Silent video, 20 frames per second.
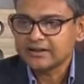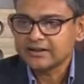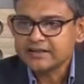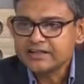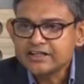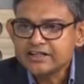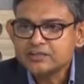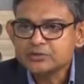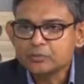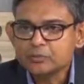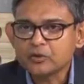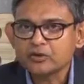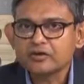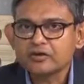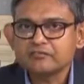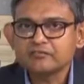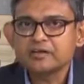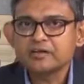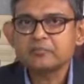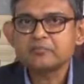each one
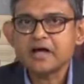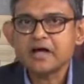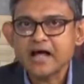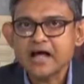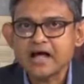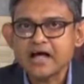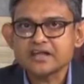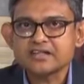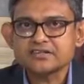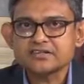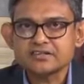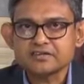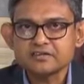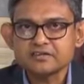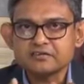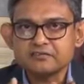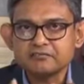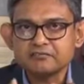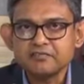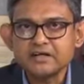of them has
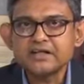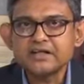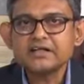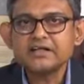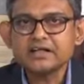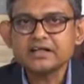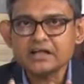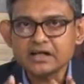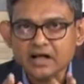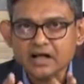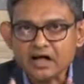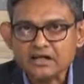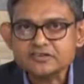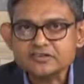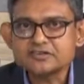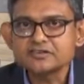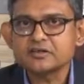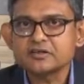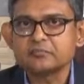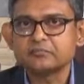very
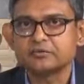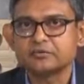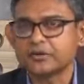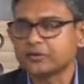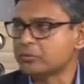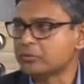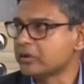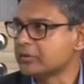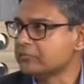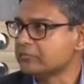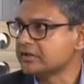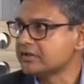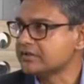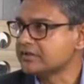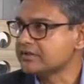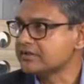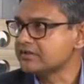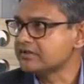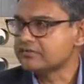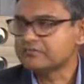custom
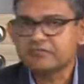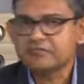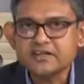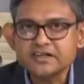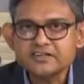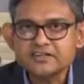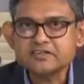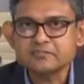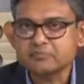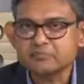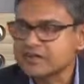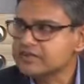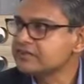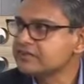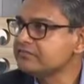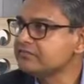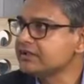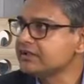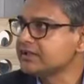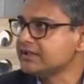requirements, very
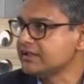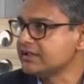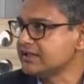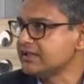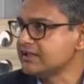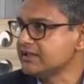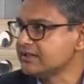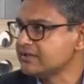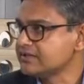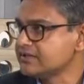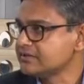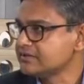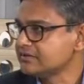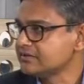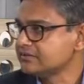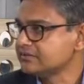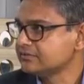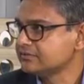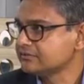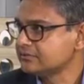specific needs,
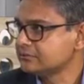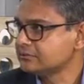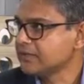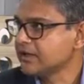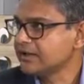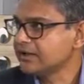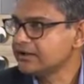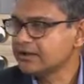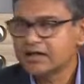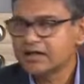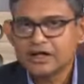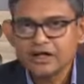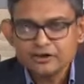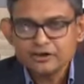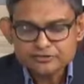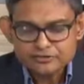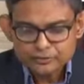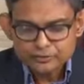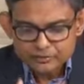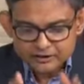right?
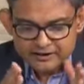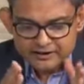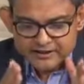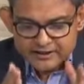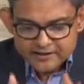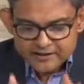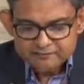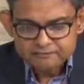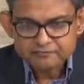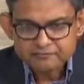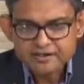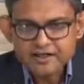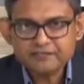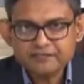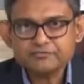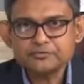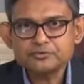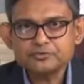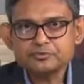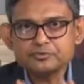So if we
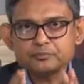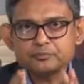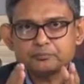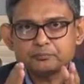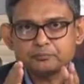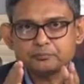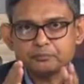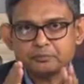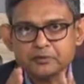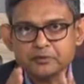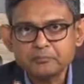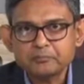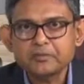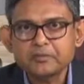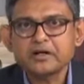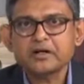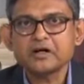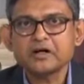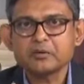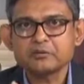have to
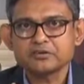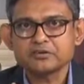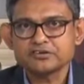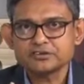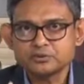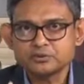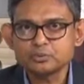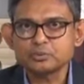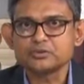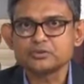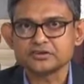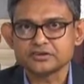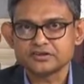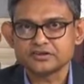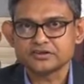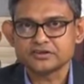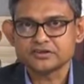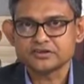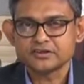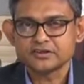prepare our
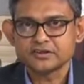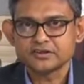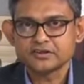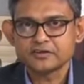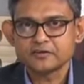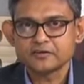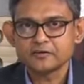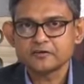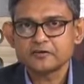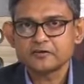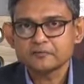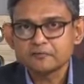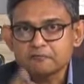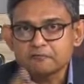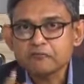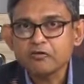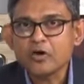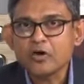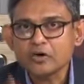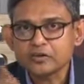students
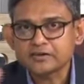for